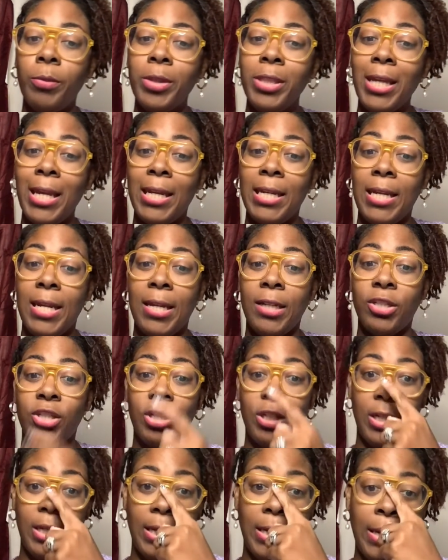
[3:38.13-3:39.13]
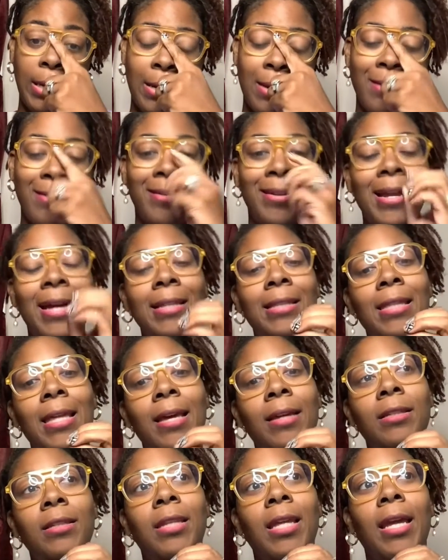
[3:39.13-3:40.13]
with ADHD, not
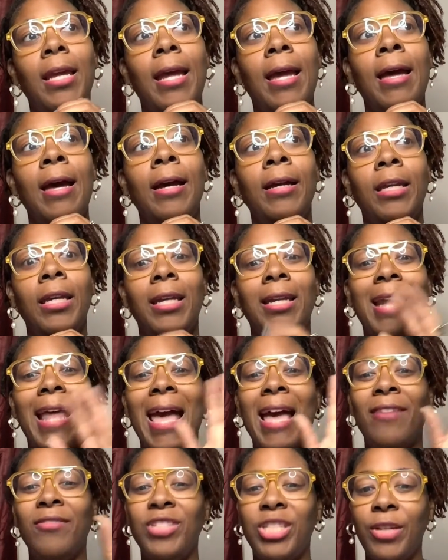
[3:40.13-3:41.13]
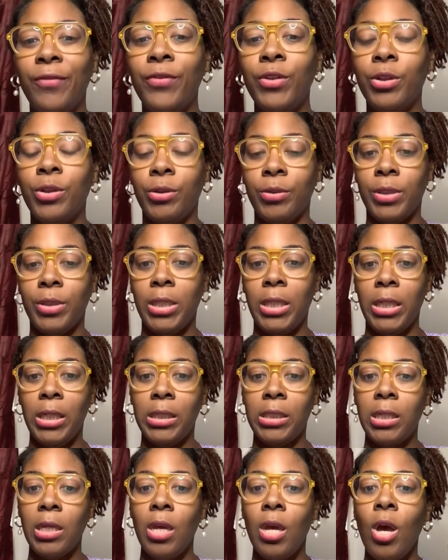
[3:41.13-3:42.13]
that they again have
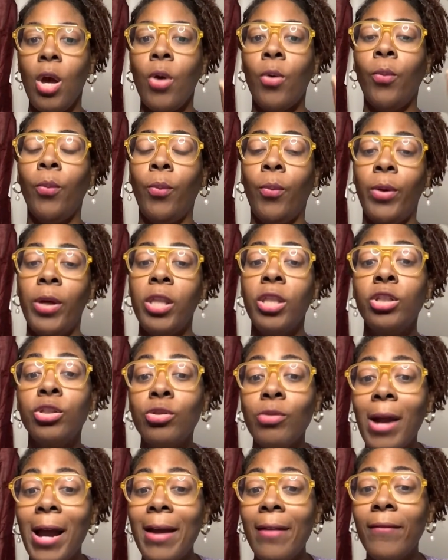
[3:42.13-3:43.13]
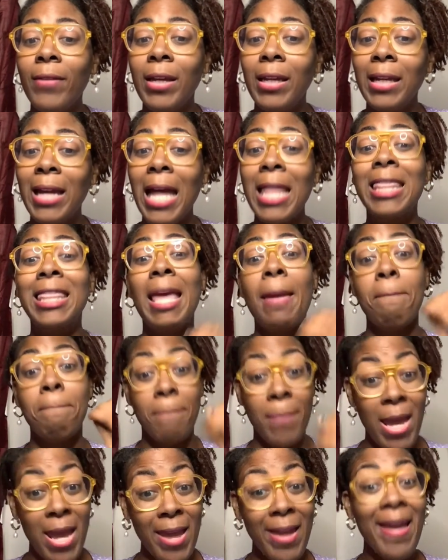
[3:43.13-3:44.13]
difficulties with driving, they
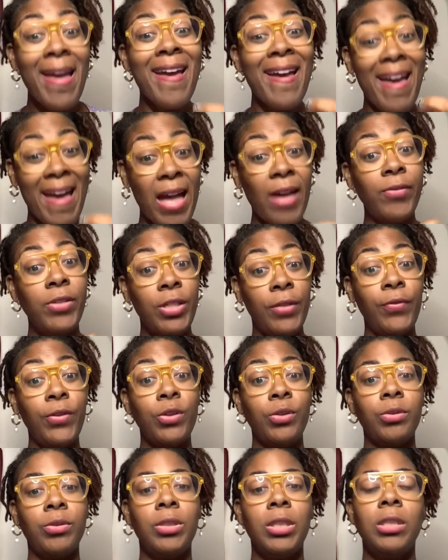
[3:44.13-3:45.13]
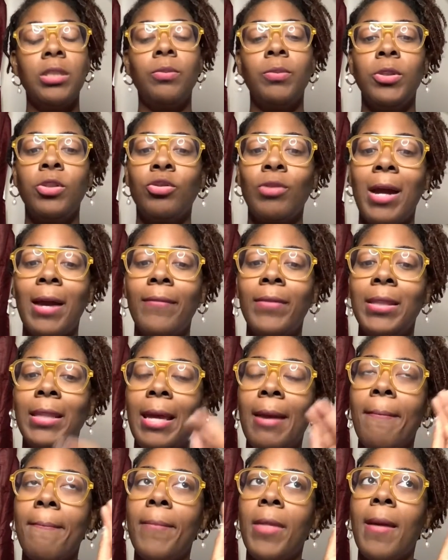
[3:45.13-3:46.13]
may have difficulties with driving.
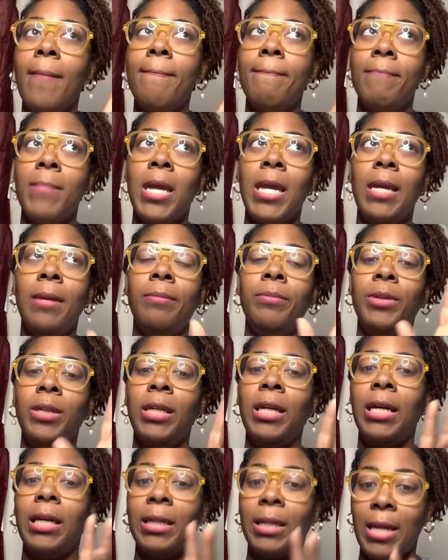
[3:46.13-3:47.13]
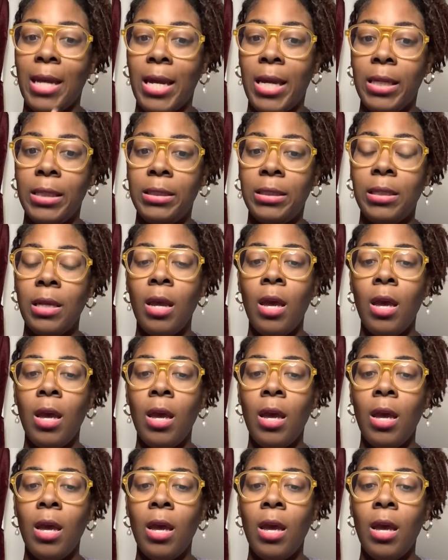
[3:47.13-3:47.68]
That may be a case